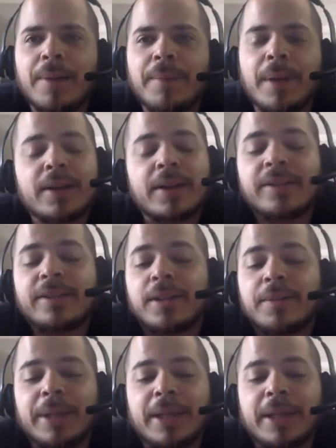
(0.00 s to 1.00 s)
uh,
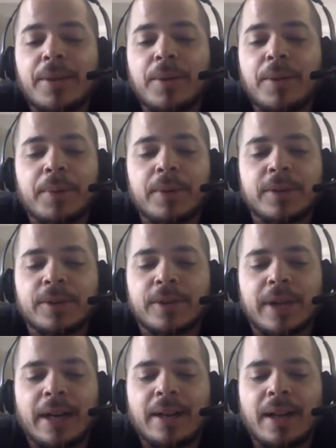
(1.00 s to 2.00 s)
consider me a day one
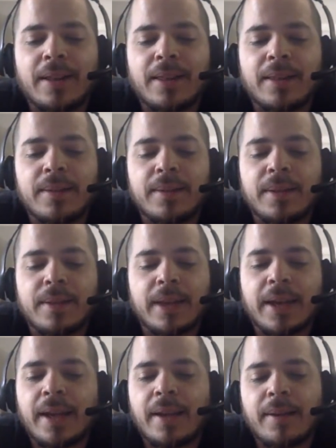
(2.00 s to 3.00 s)
purchaser. I, I
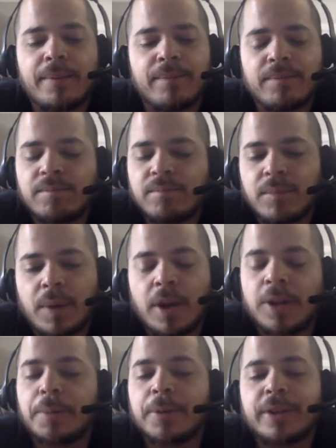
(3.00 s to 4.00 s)
they
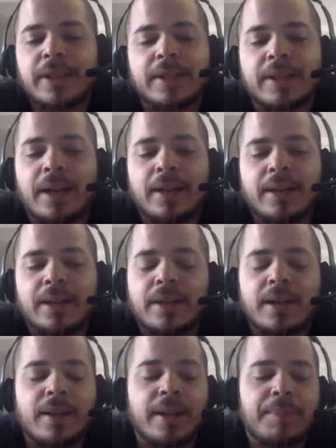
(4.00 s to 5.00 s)
100%
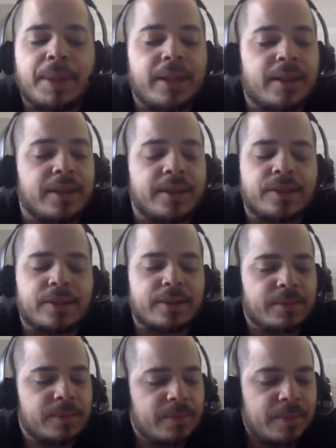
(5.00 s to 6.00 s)
I, I, they played
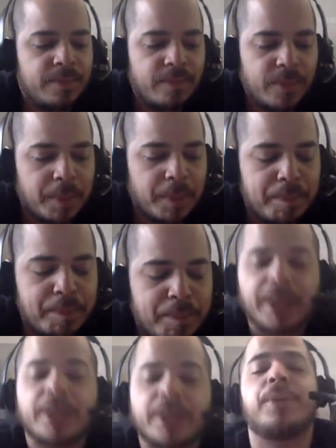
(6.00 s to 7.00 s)
this the
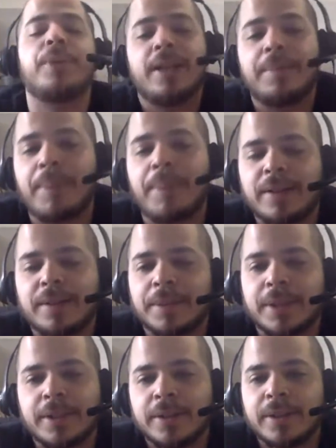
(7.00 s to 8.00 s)
best way they
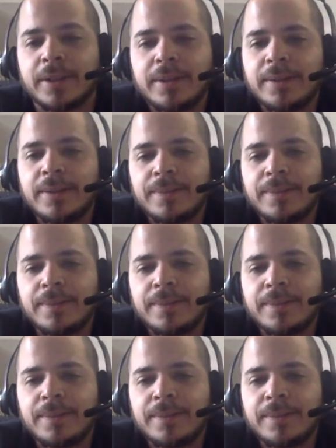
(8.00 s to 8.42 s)
possibly could.